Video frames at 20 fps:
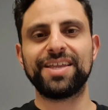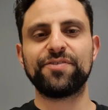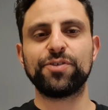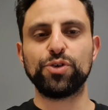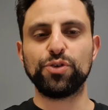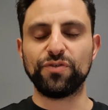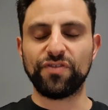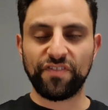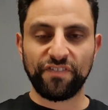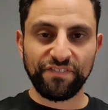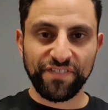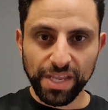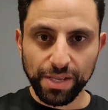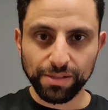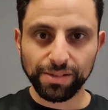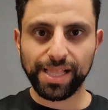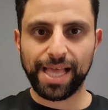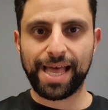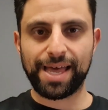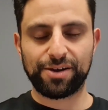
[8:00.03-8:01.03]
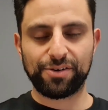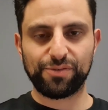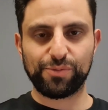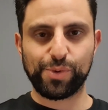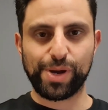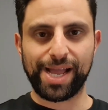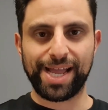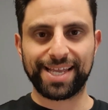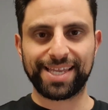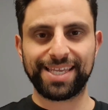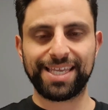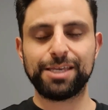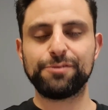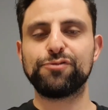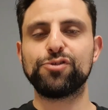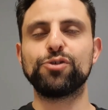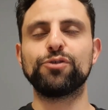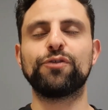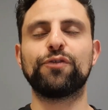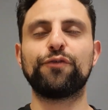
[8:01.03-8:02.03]
if you feel out of whack,
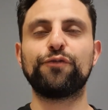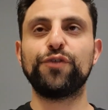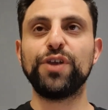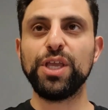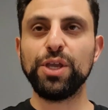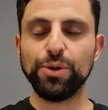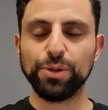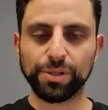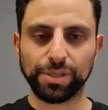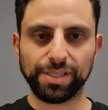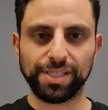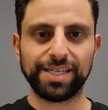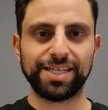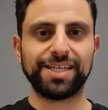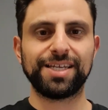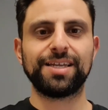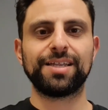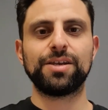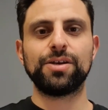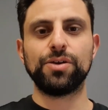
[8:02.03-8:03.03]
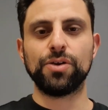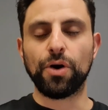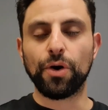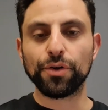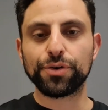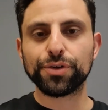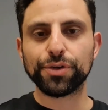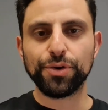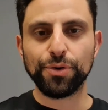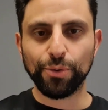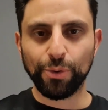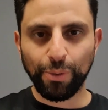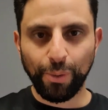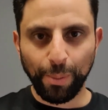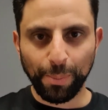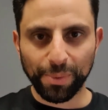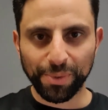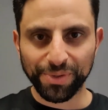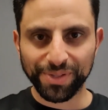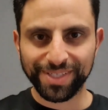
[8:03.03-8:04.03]
if you feel not
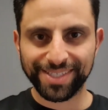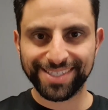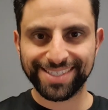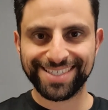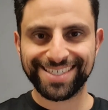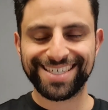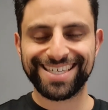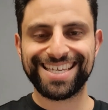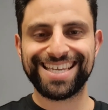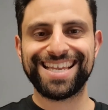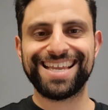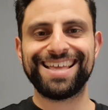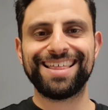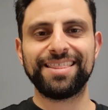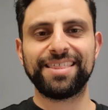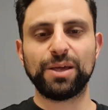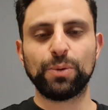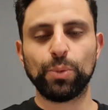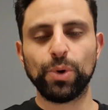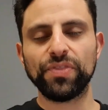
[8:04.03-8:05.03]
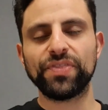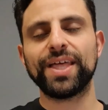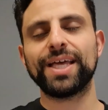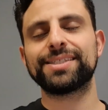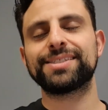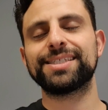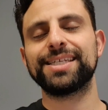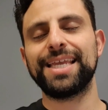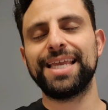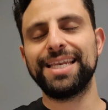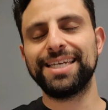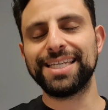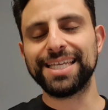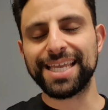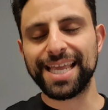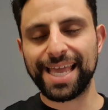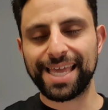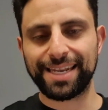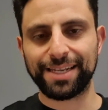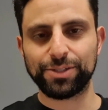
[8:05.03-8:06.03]
normal, then what that's
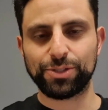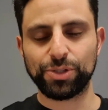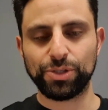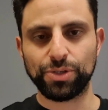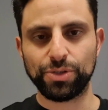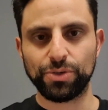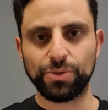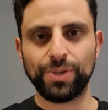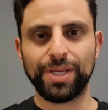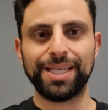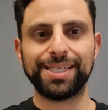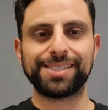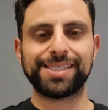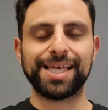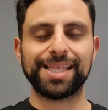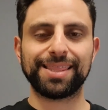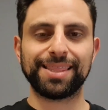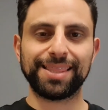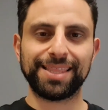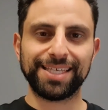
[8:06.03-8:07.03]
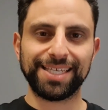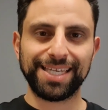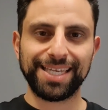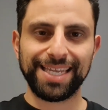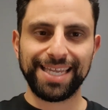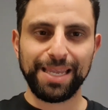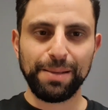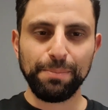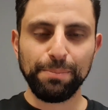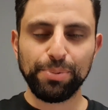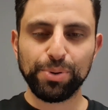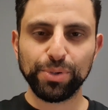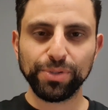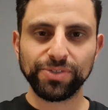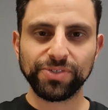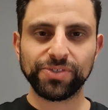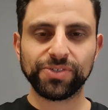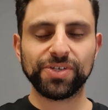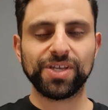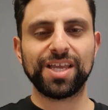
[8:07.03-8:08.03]
indicating to you is that the
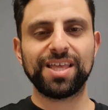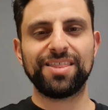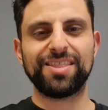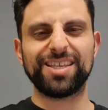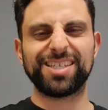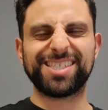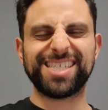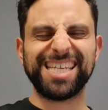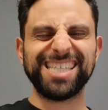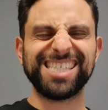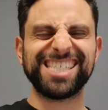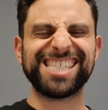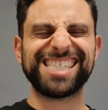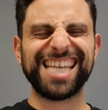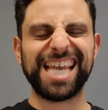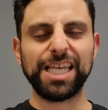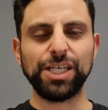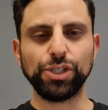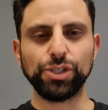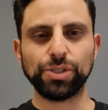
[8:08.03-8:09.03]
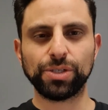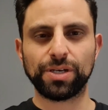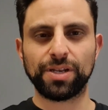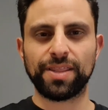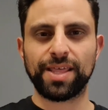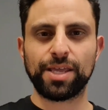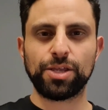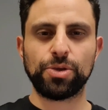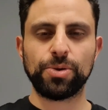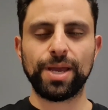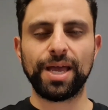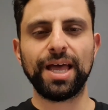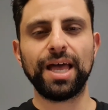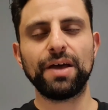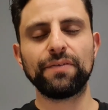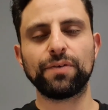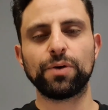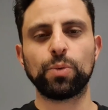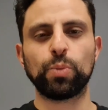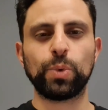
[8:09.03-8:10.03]
inputs, the sensation that you
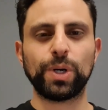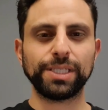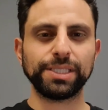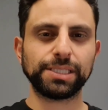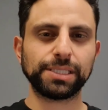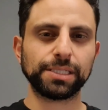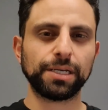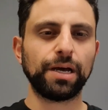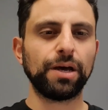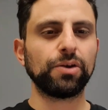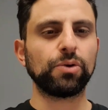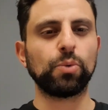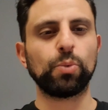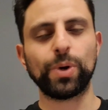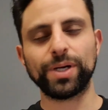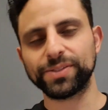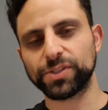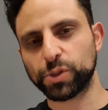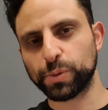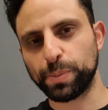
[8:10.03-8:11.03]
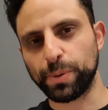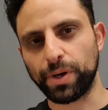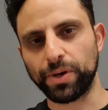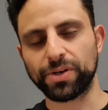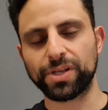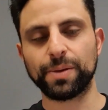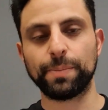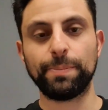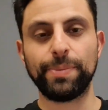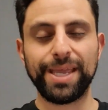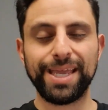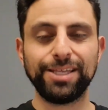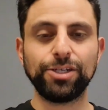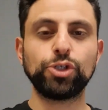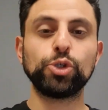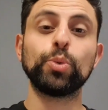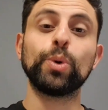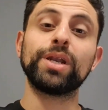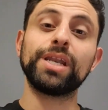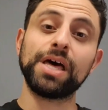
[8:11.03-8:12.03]
have on one side or one spot
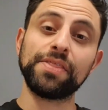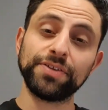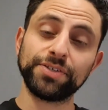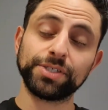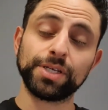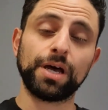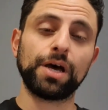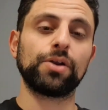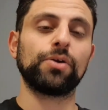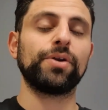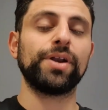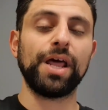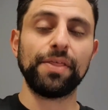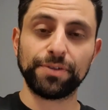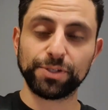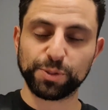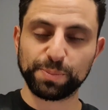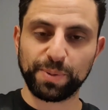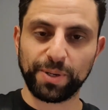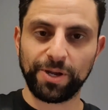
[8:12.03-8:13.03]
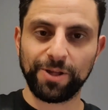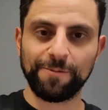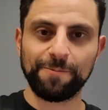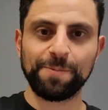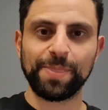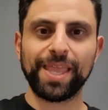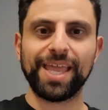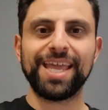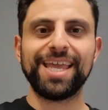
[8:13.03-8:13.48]
compared to another side or another spot,